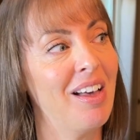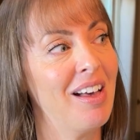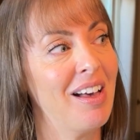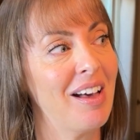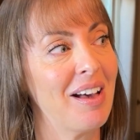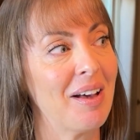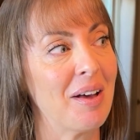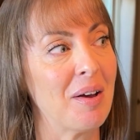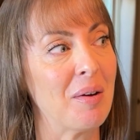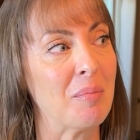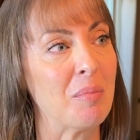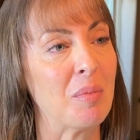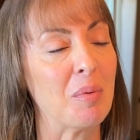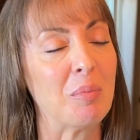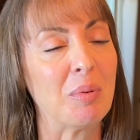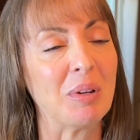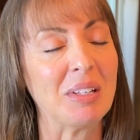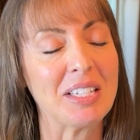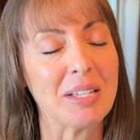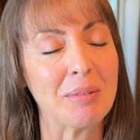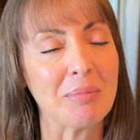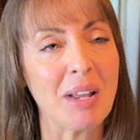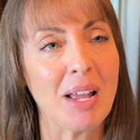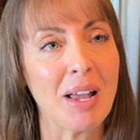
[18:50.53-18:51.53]
But
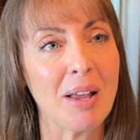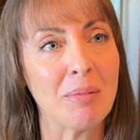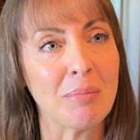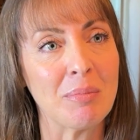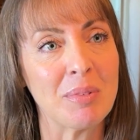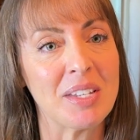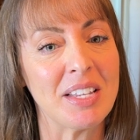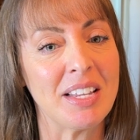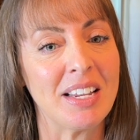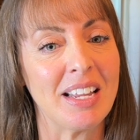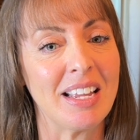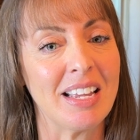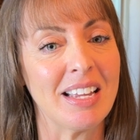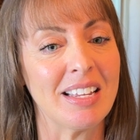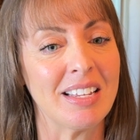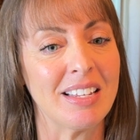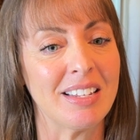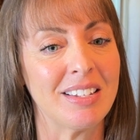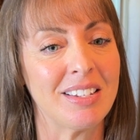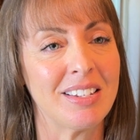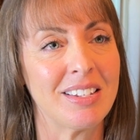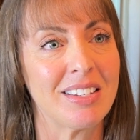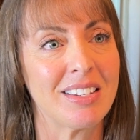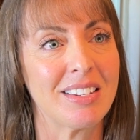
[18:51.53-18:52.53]
sometimes it
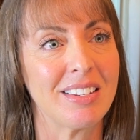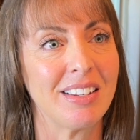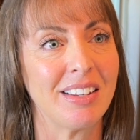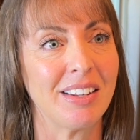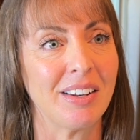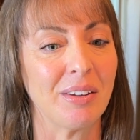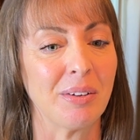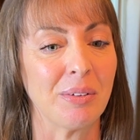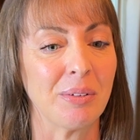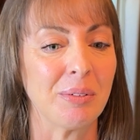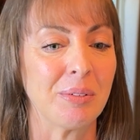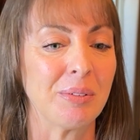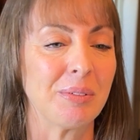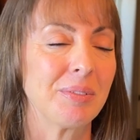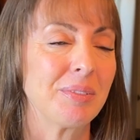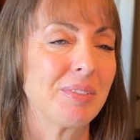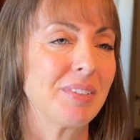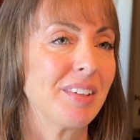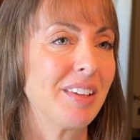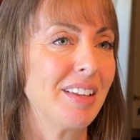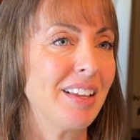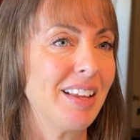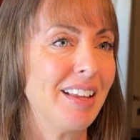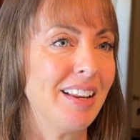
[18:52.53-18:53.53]
is,
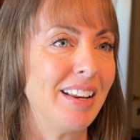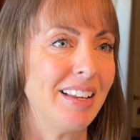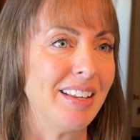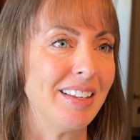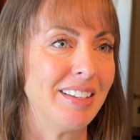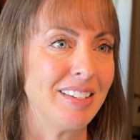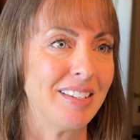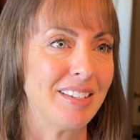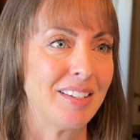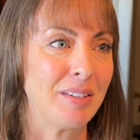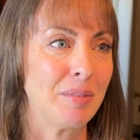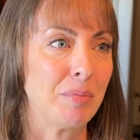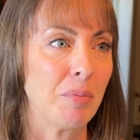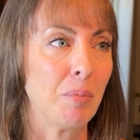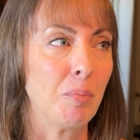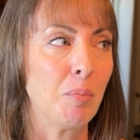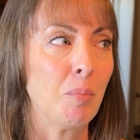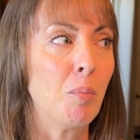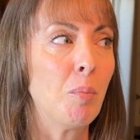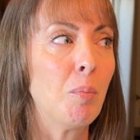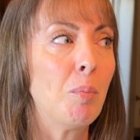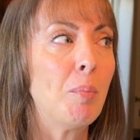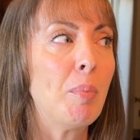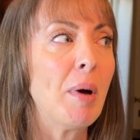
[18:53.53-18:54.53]
it is
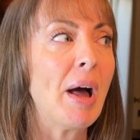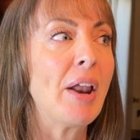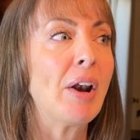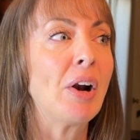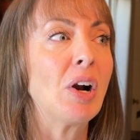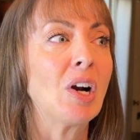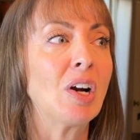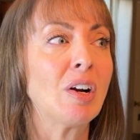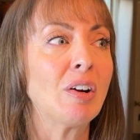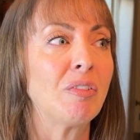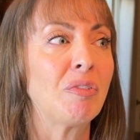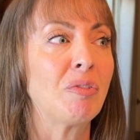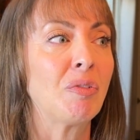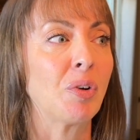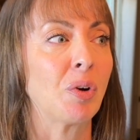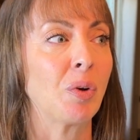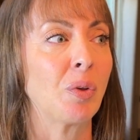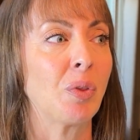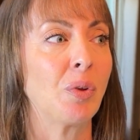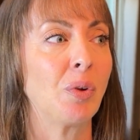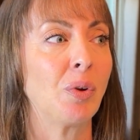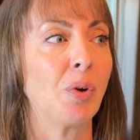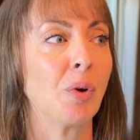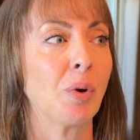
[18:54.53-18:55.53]
better
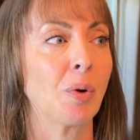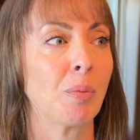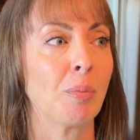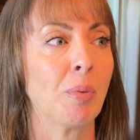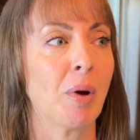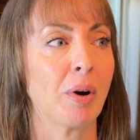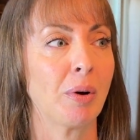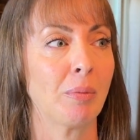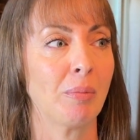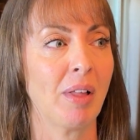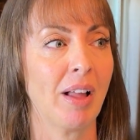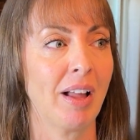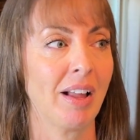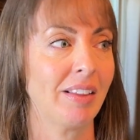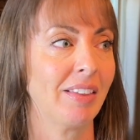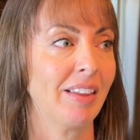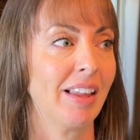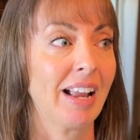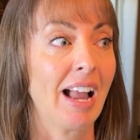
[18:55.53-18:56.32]
for your bottom line.